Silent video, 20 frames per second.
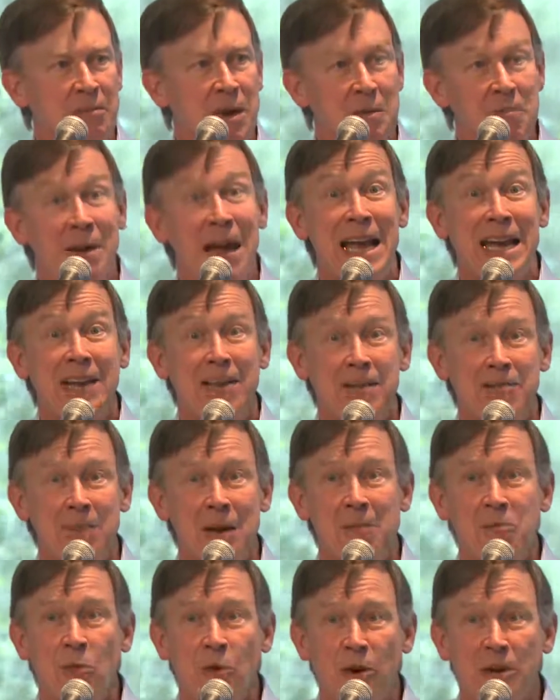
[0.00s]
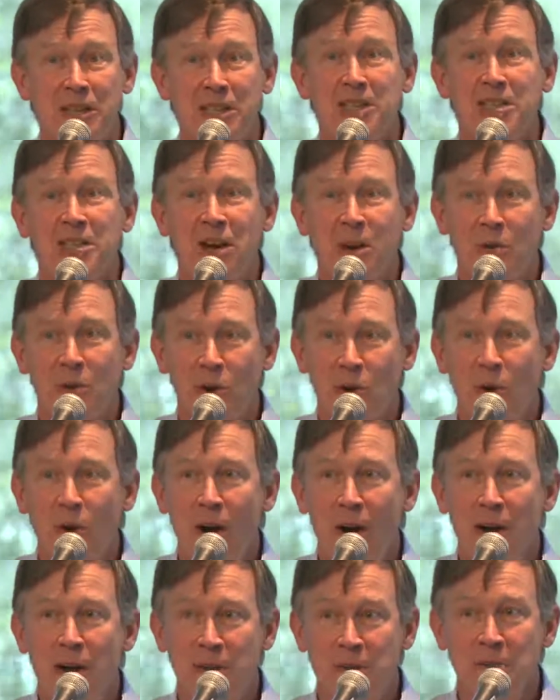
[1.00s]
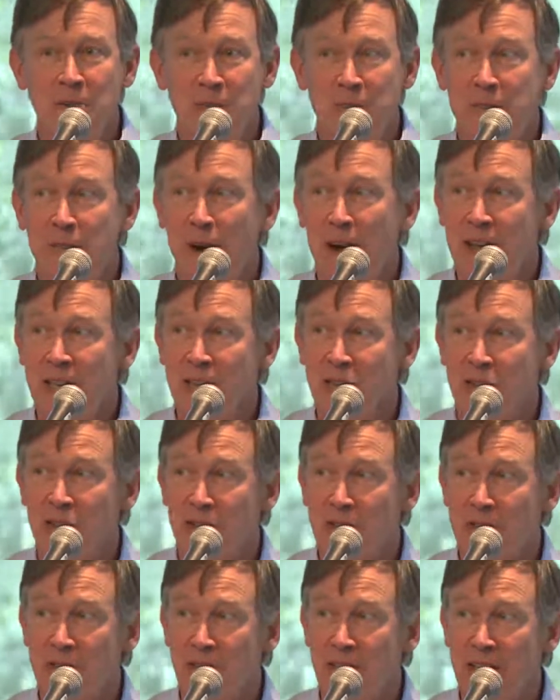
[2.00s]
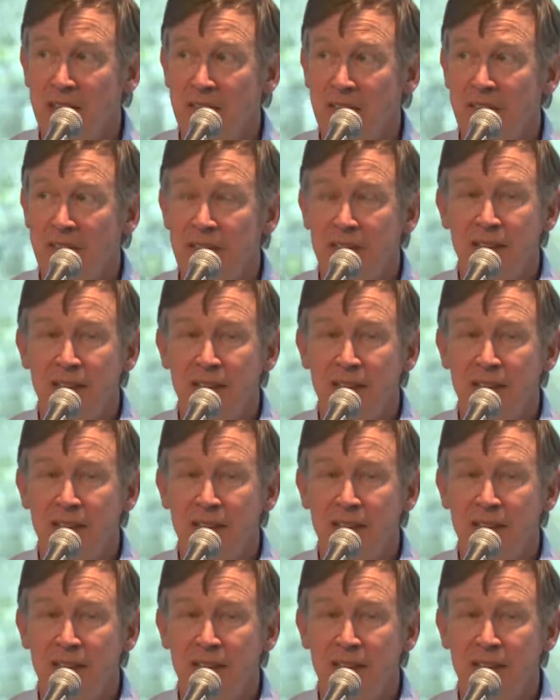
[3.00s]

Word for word: My bank, my mortgage requires me to buy insurance, right?